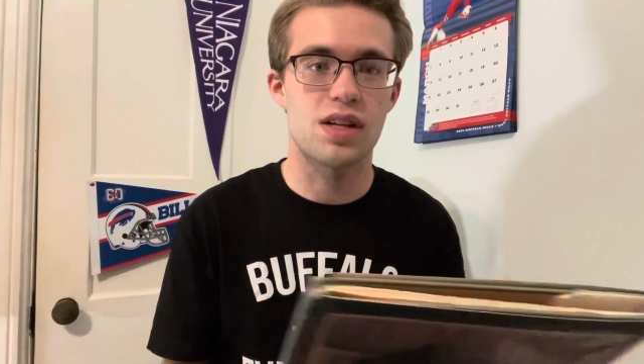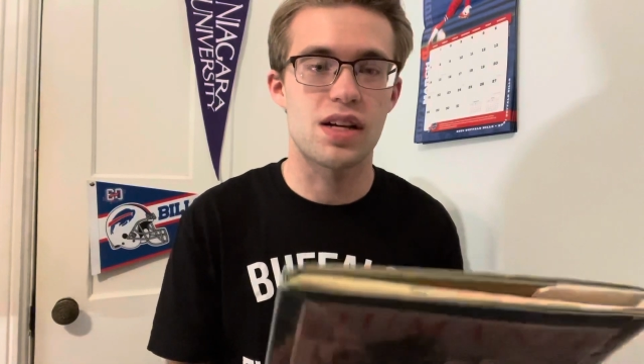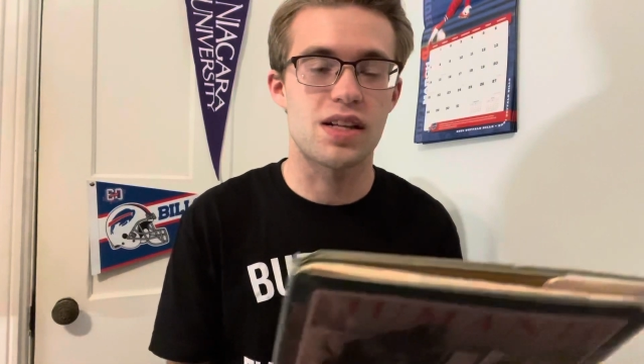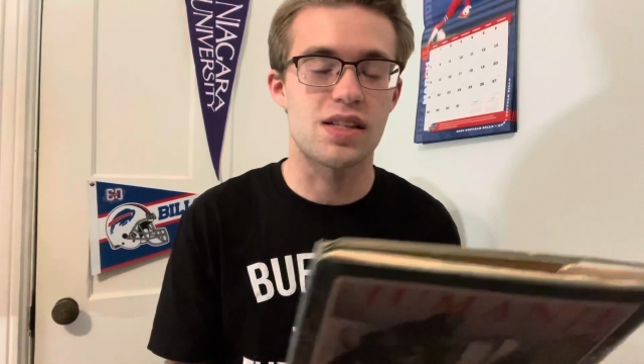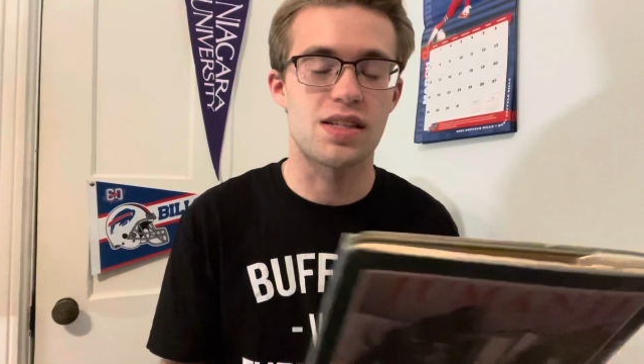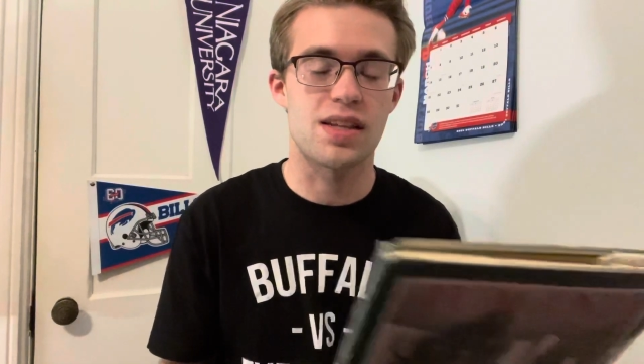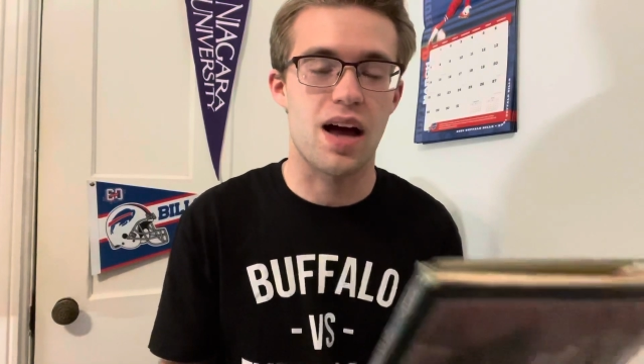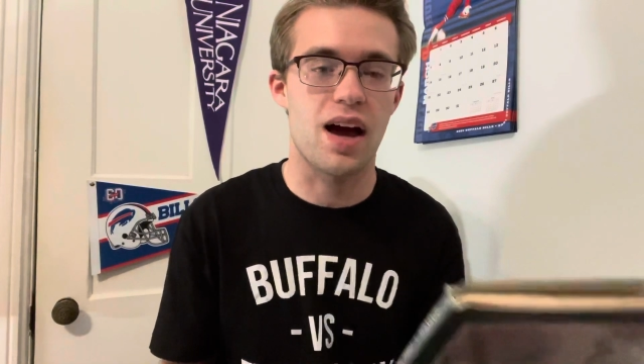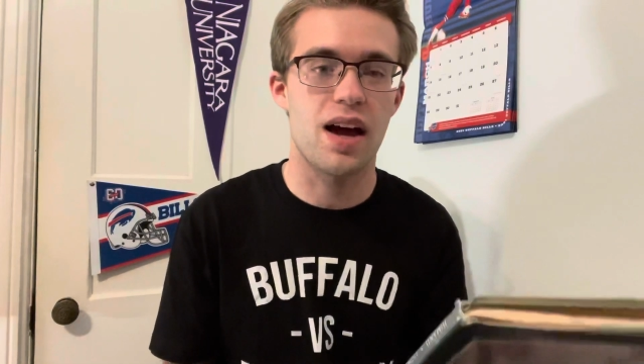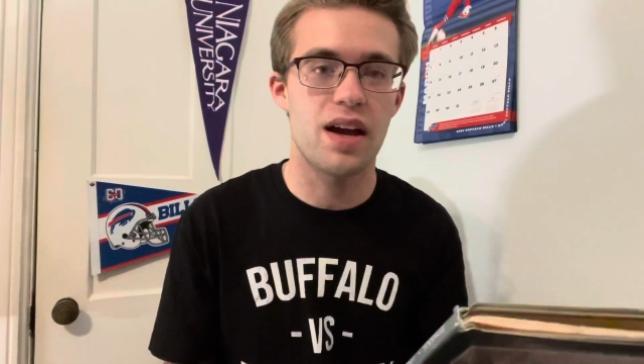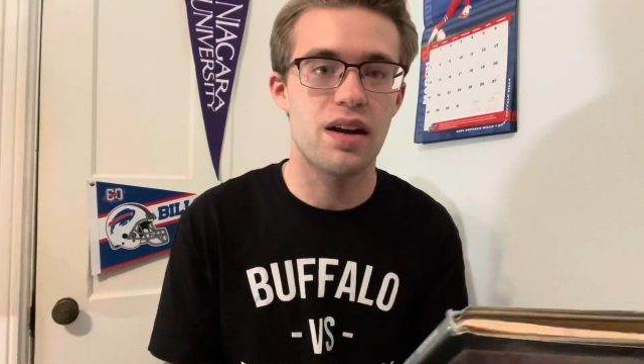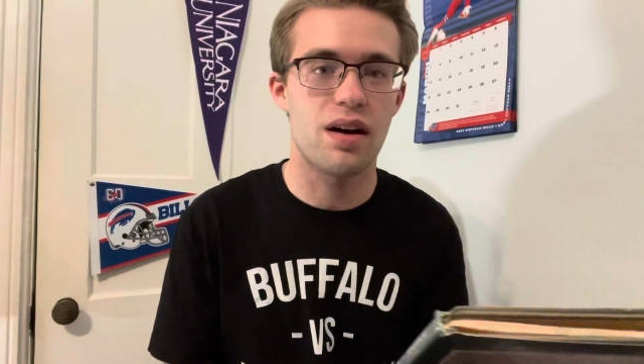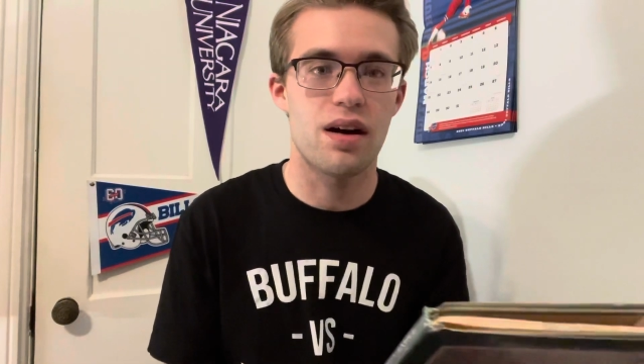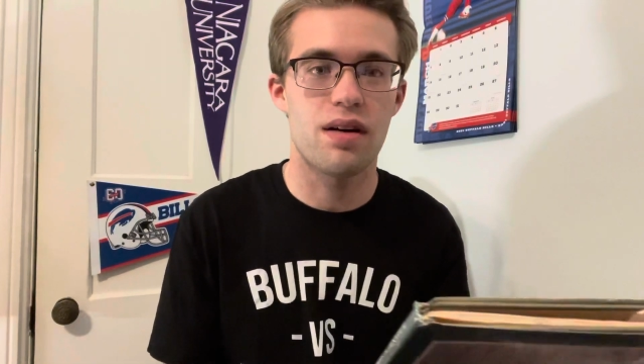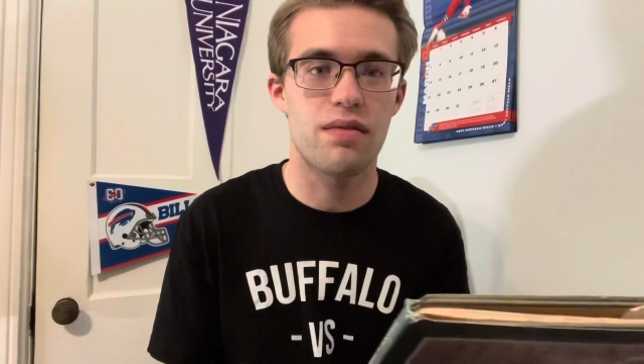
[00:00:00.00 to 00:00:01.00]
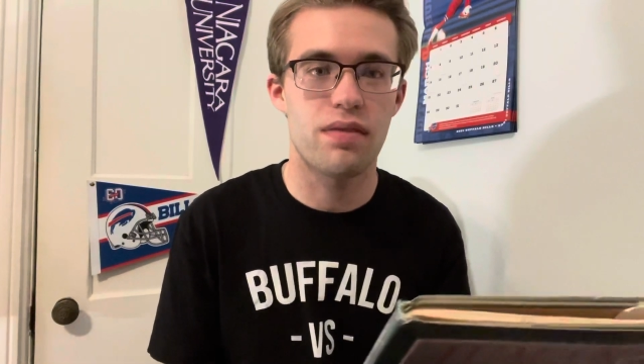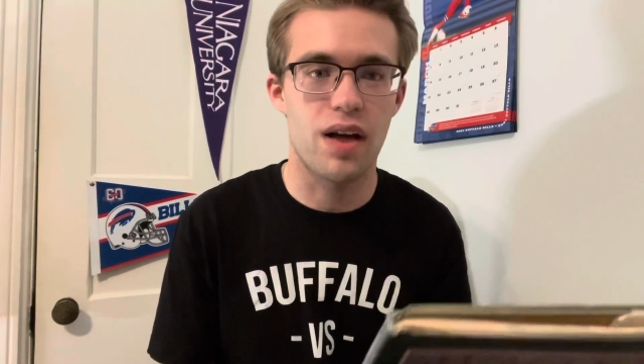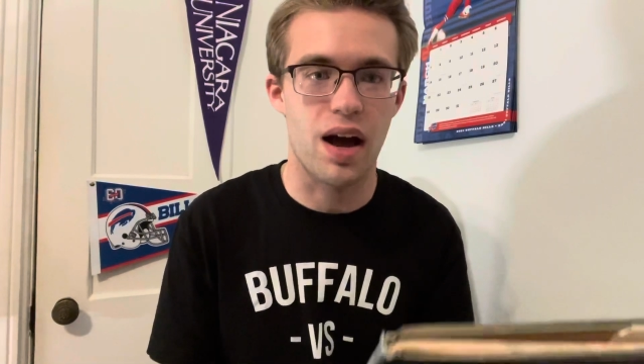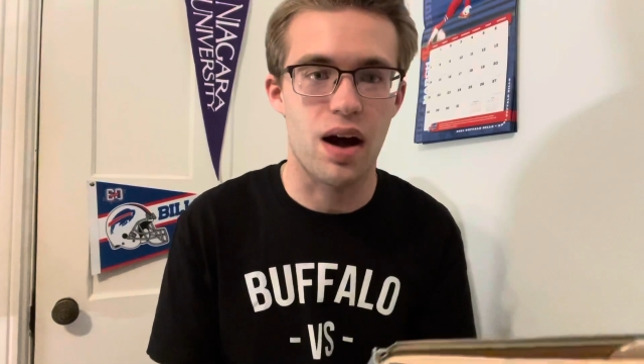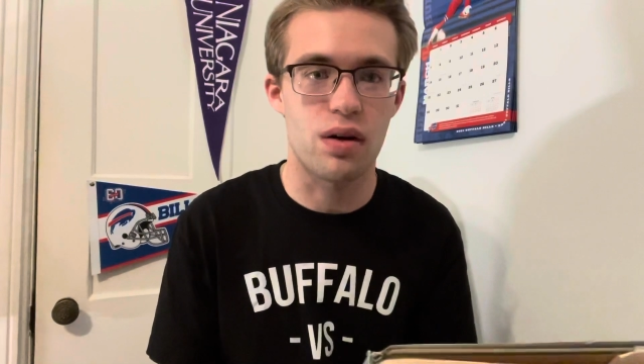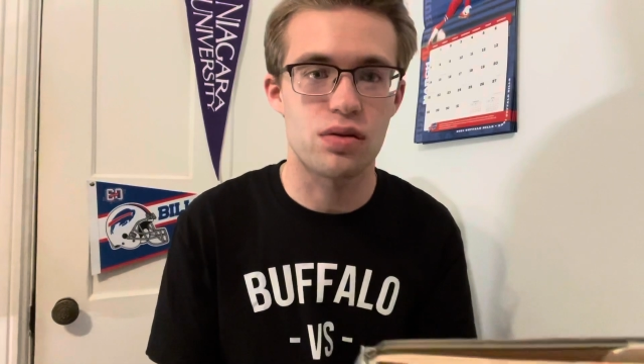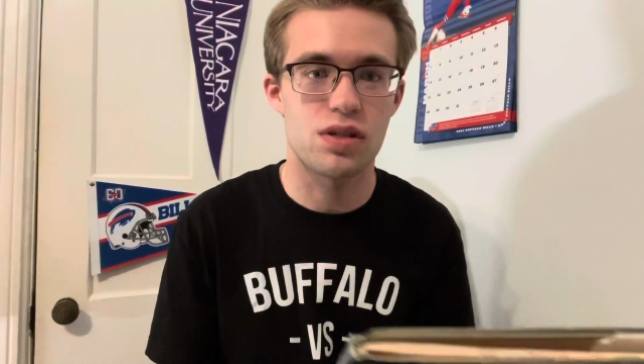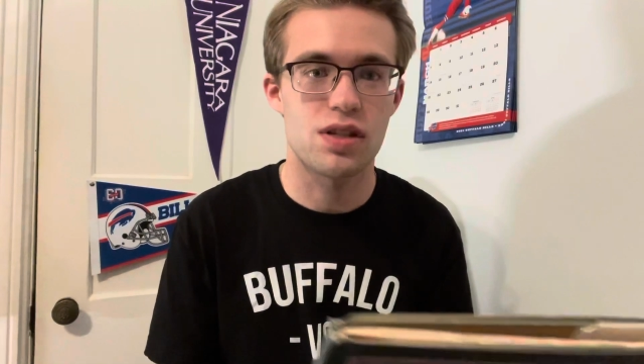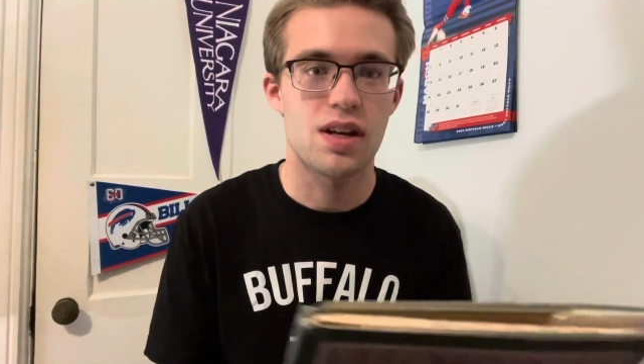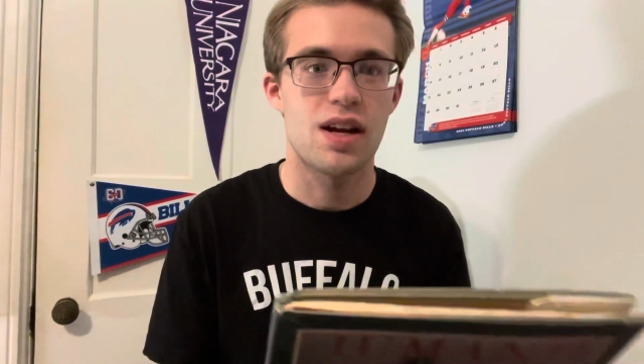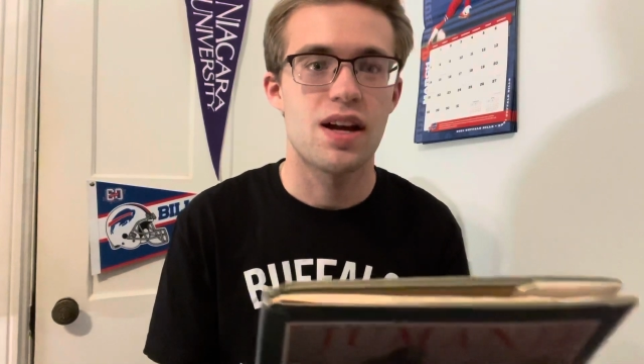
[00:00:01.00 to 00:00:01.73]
inside of the house